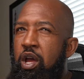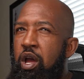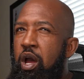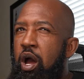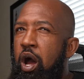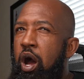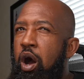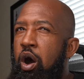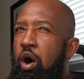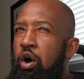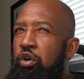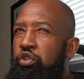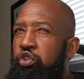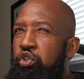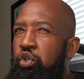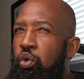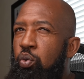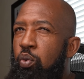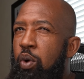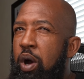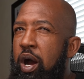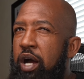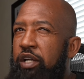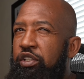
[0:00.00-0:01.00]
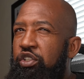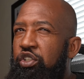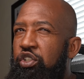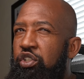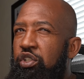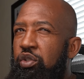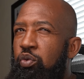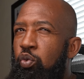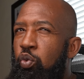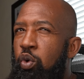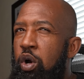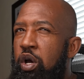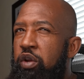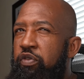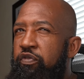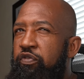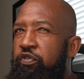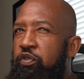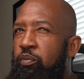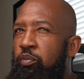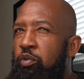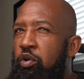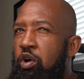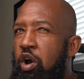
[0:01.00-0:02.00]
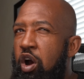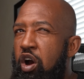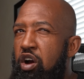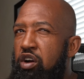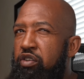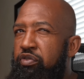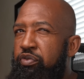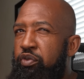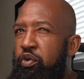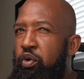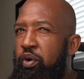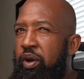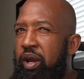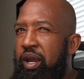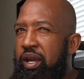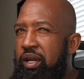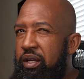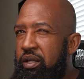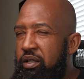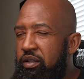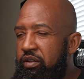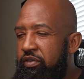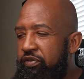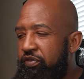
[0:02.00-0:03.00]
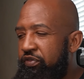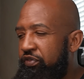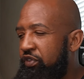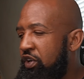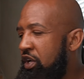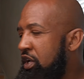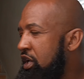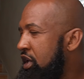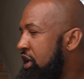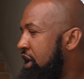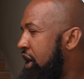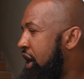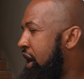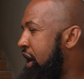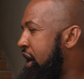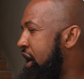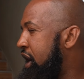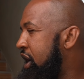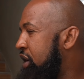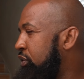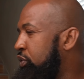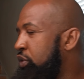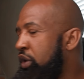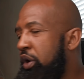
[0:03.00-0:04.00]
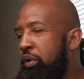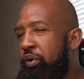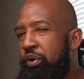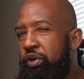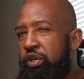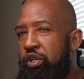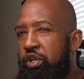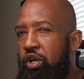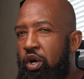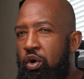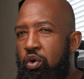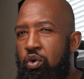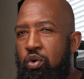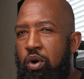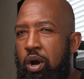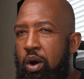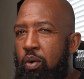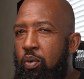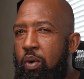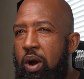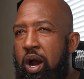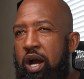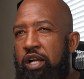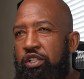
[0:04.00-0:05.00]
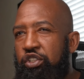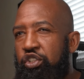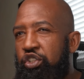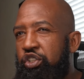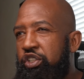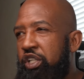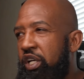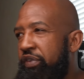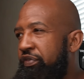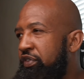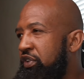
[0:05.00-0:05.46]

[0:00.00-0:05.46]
I also watched one from Carve Creative, and we already know who I watched, Jeff